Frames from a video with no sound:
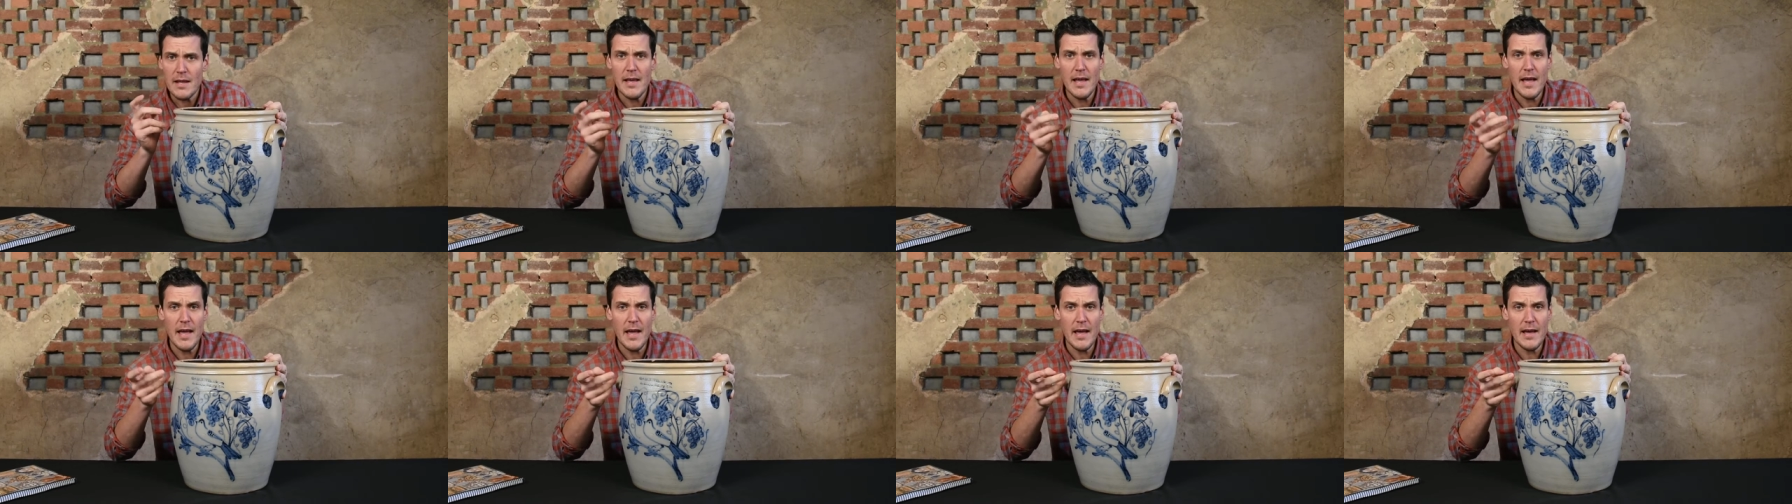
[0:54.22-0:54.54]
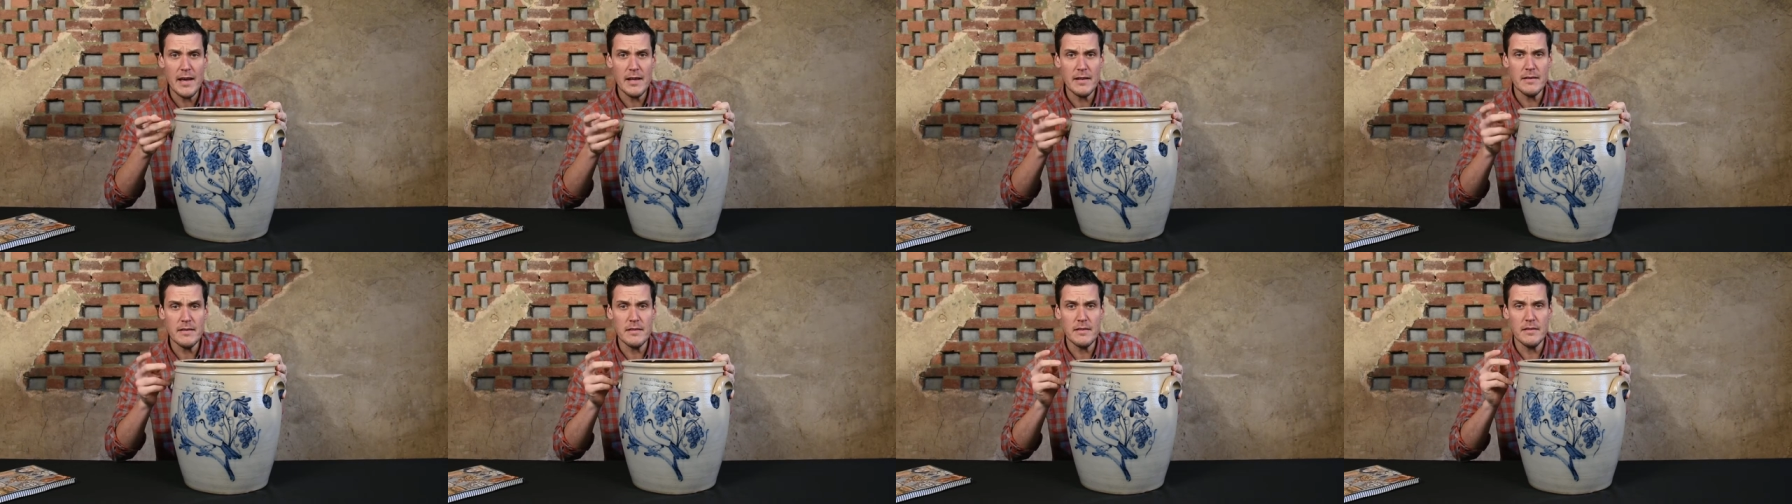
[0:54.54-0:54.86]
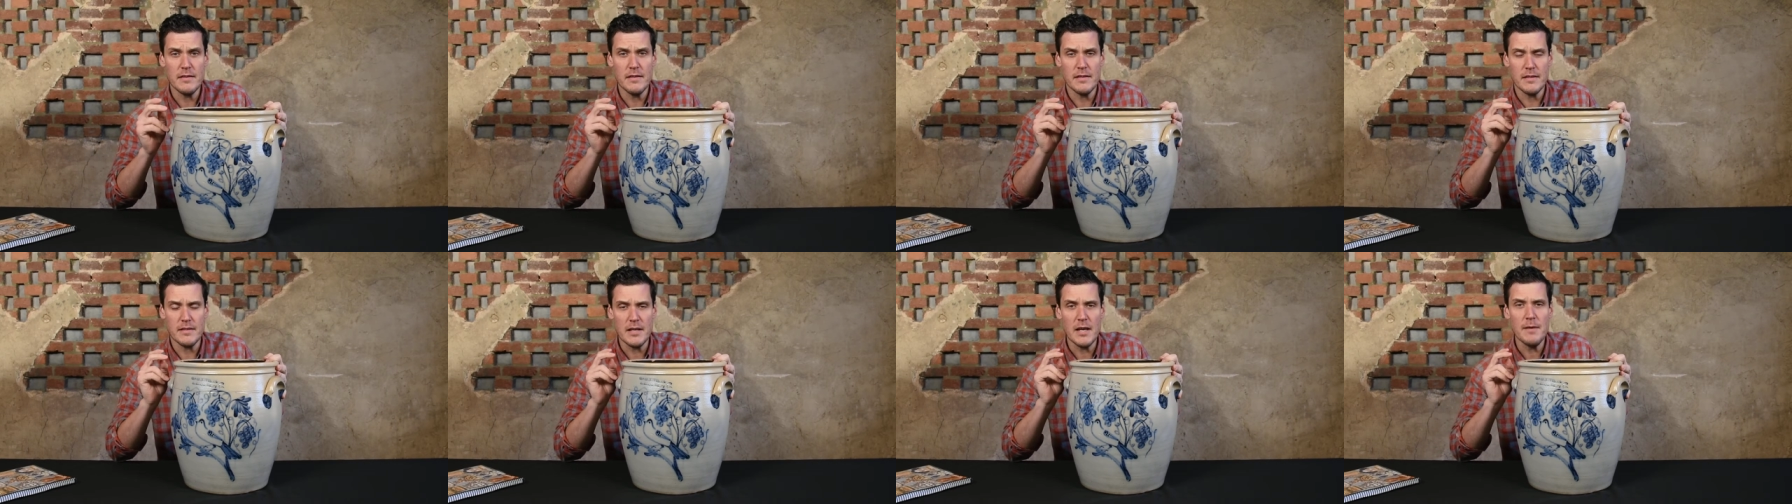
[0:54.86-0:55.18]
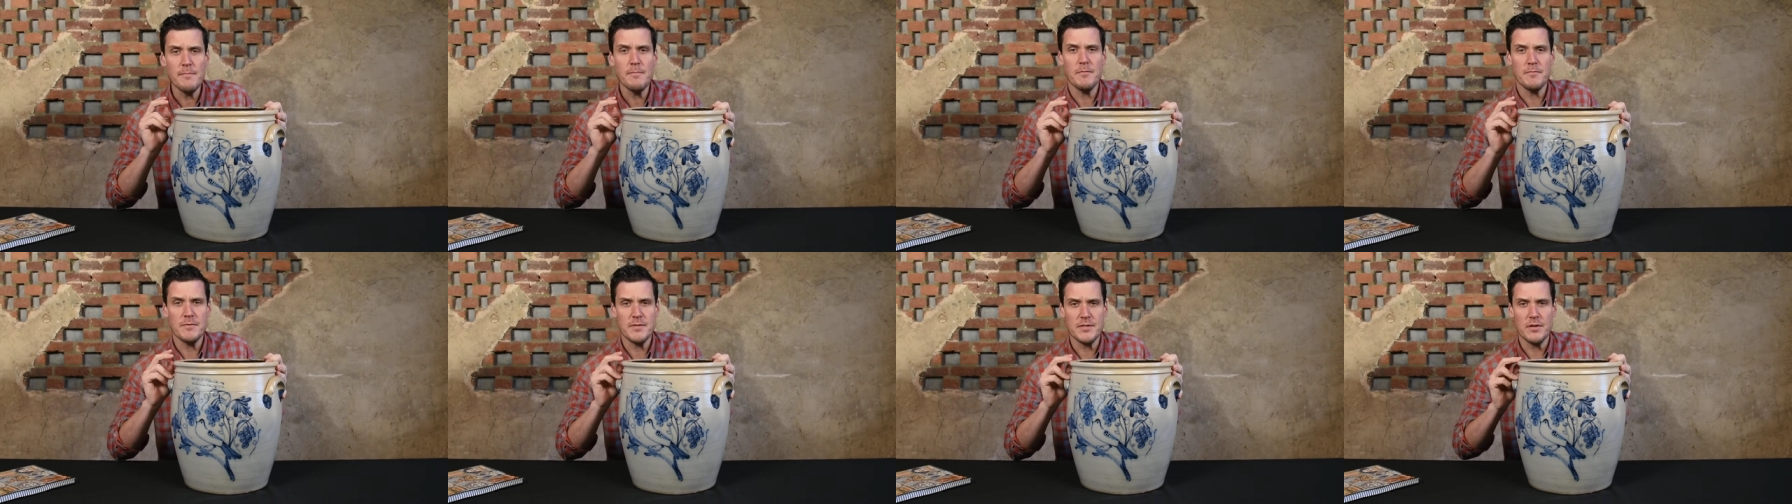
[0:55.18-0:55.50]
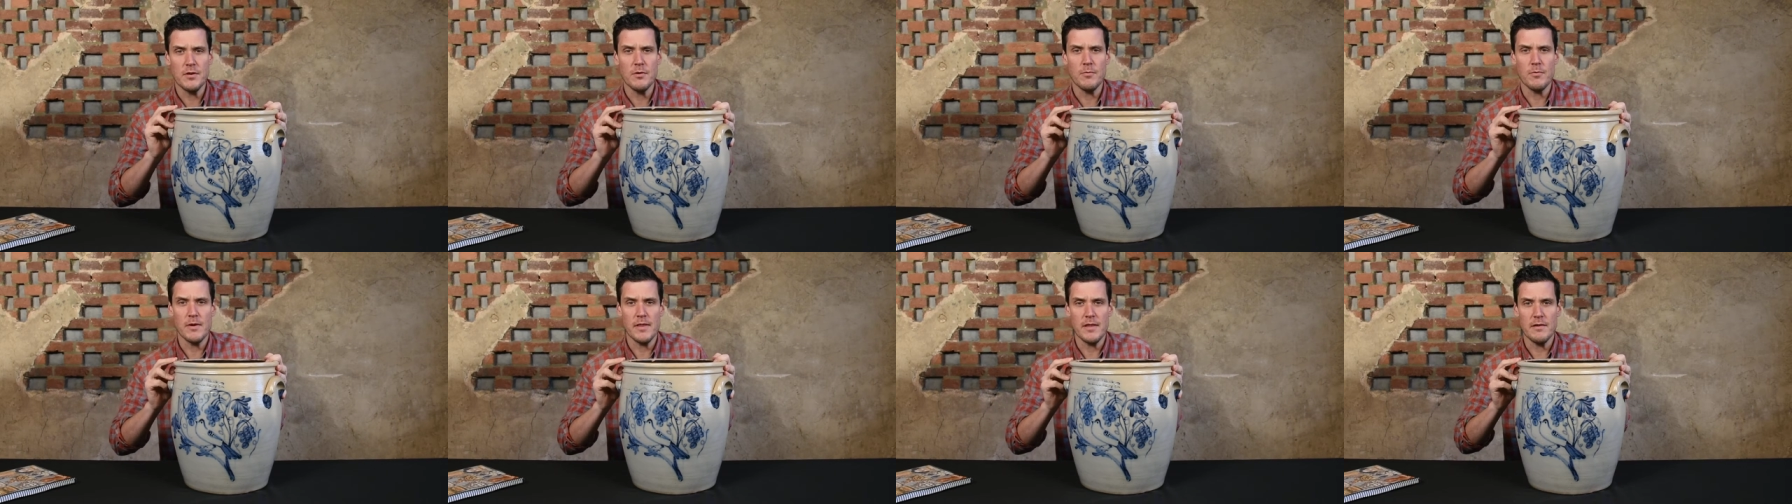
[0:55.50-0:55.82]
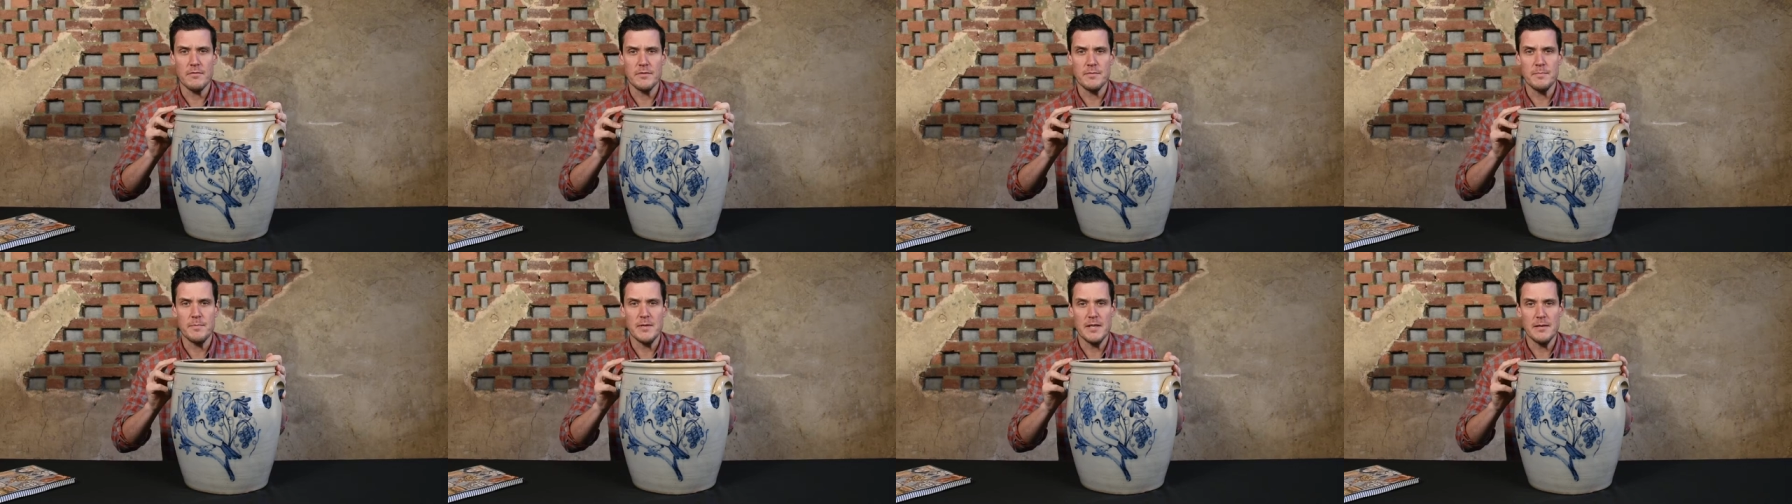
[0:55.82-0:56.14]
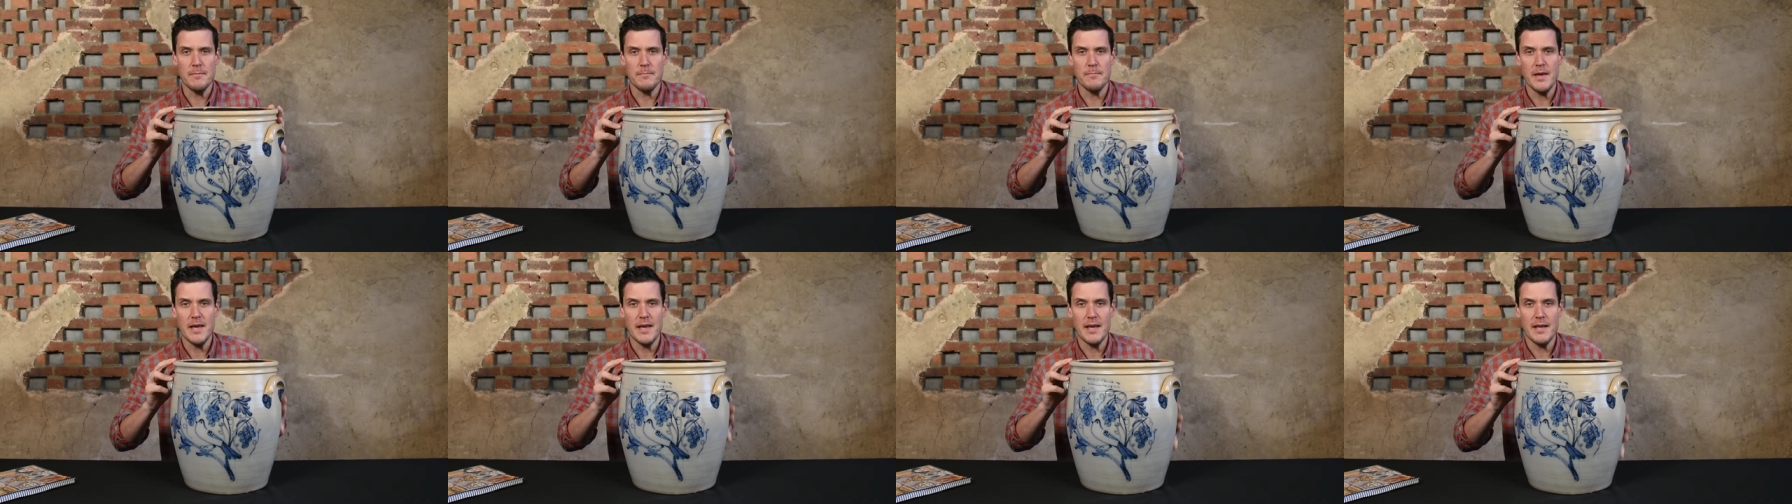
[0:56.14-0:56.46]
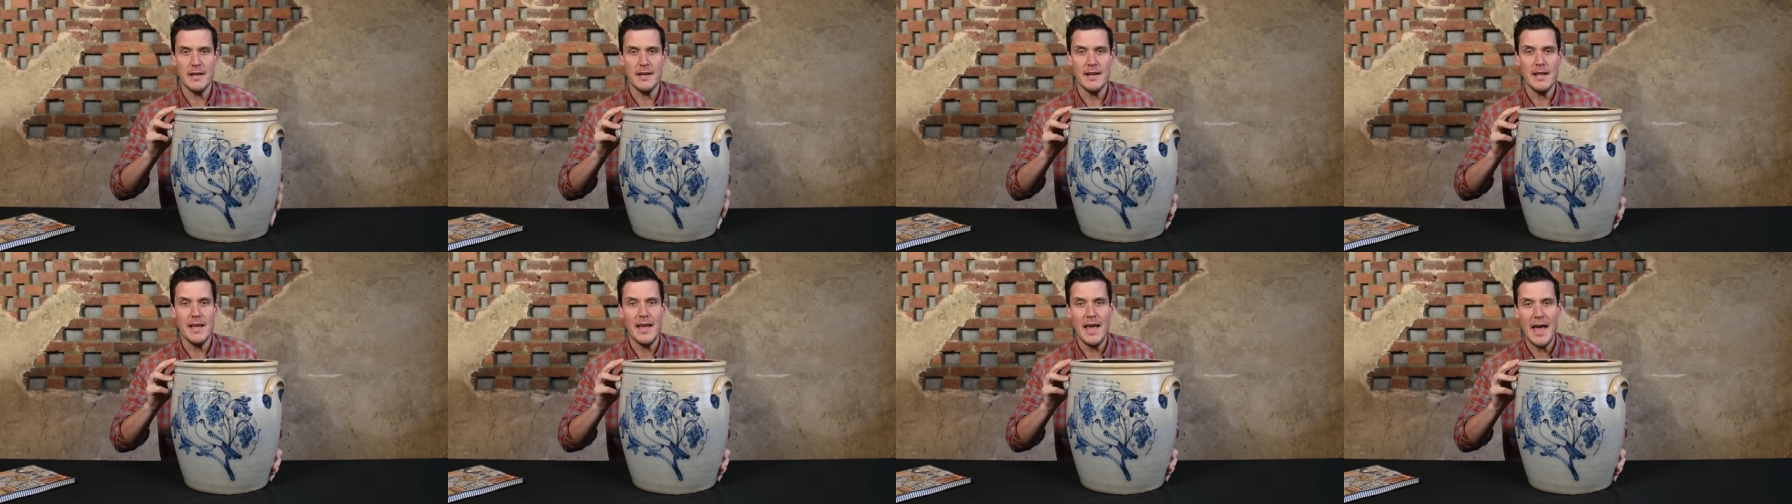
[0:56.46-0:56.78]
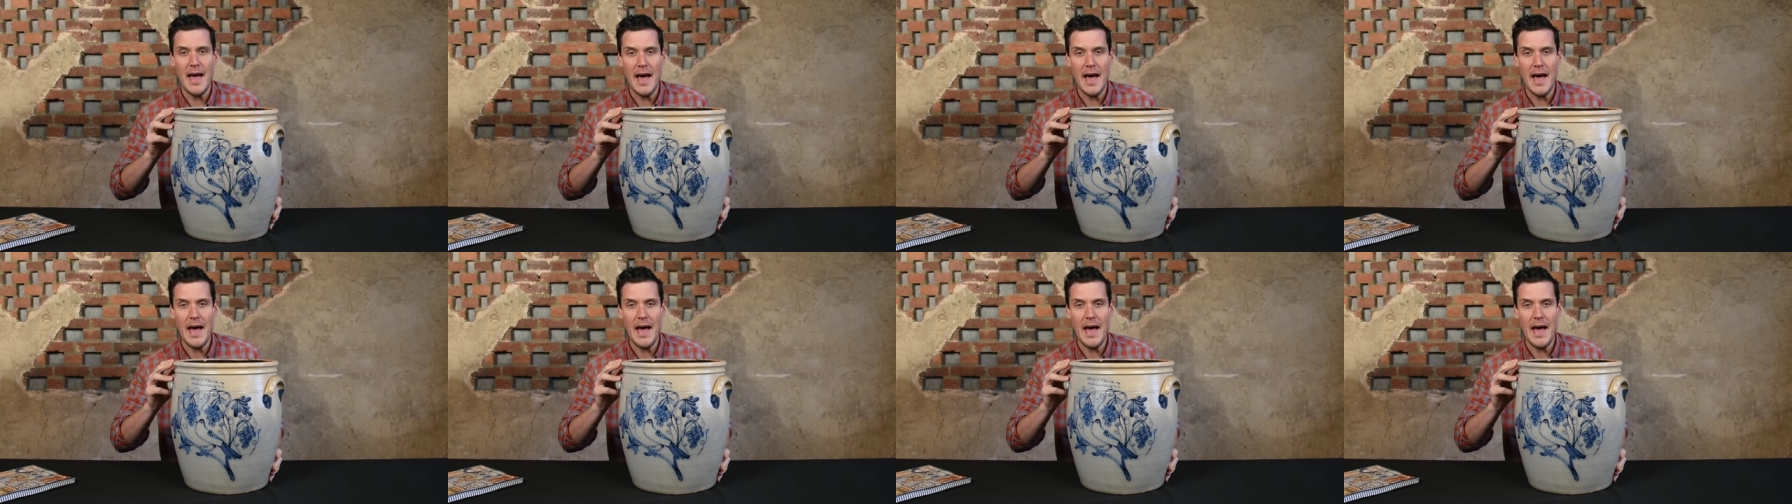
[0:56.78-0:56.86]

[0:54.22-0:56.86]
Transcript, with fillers: And the type of stoneware that was being made